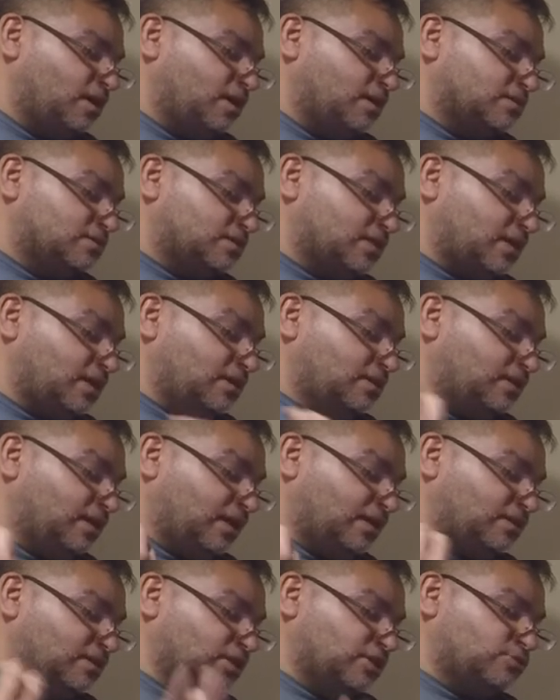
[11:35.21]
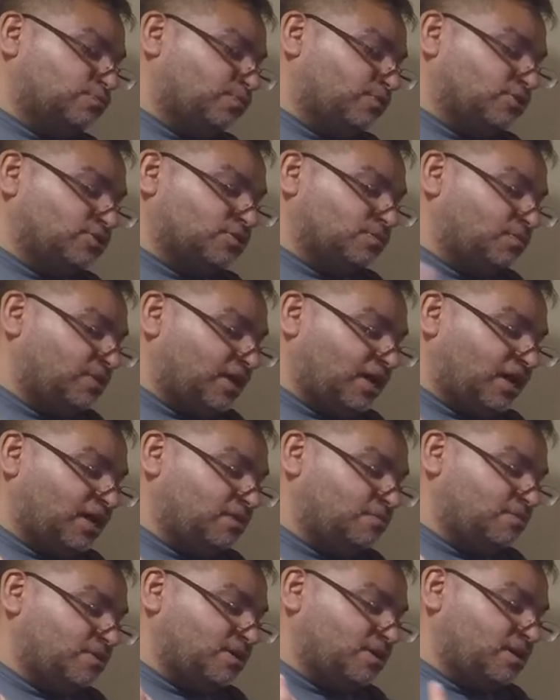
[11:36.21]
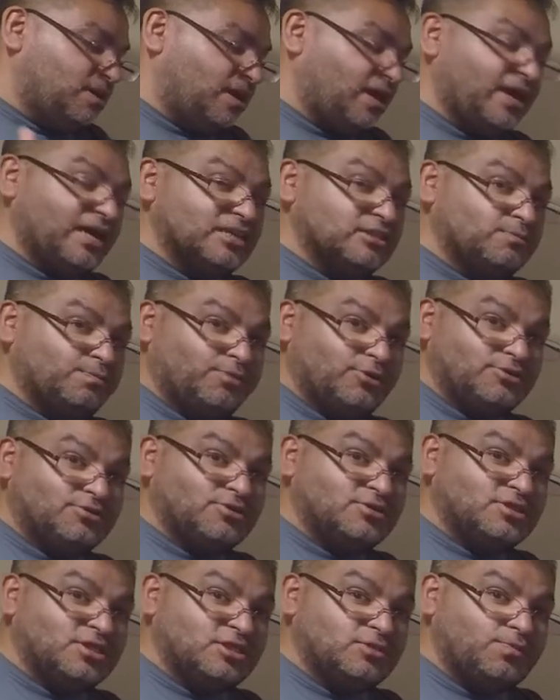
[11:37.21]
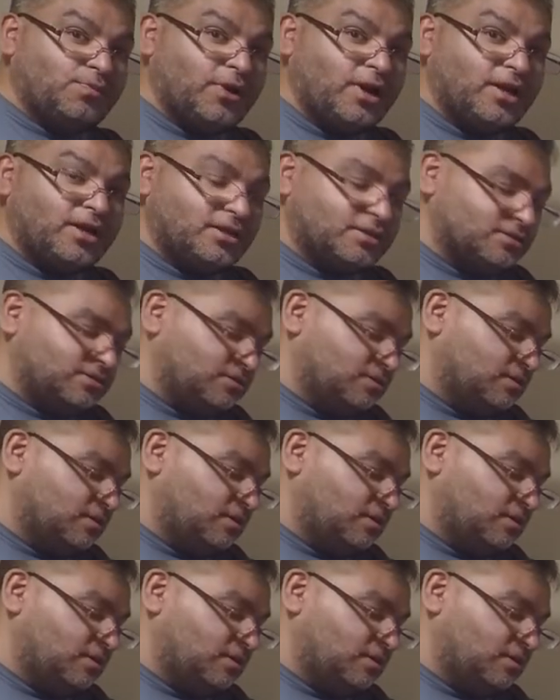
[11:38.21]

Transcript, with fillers: saying that this person behind me has purchased these products,